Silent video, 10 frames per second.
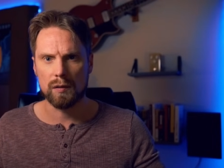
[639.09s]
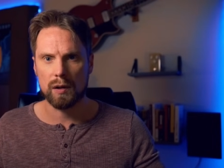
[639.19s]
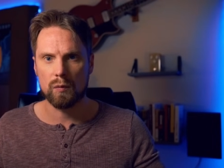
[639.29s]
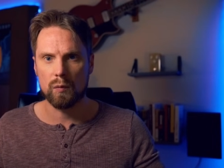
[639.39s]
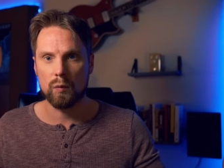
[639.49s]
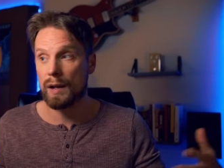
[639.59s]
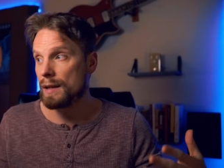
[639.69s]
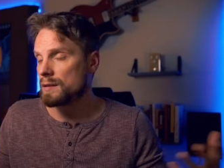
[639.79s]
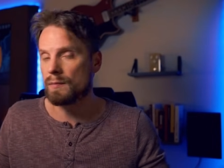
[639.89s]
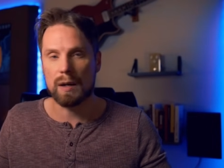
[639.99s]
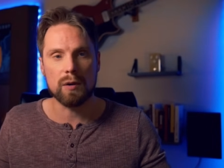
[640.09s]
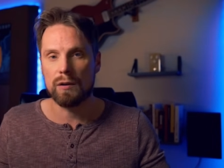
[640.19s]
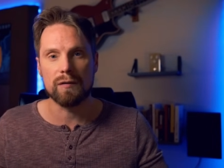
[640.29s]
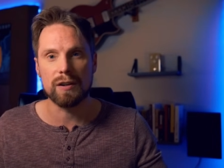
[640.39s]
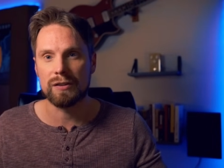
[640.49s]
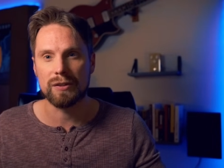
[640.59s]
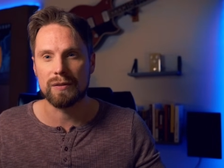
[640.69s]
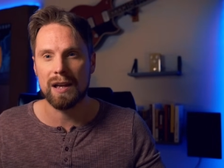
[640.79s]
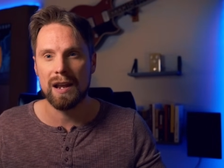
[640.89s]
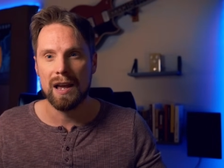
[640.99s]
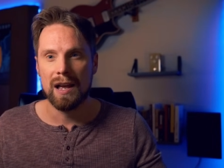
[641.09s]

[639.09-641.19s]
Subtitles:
Like, what is my motivation, right?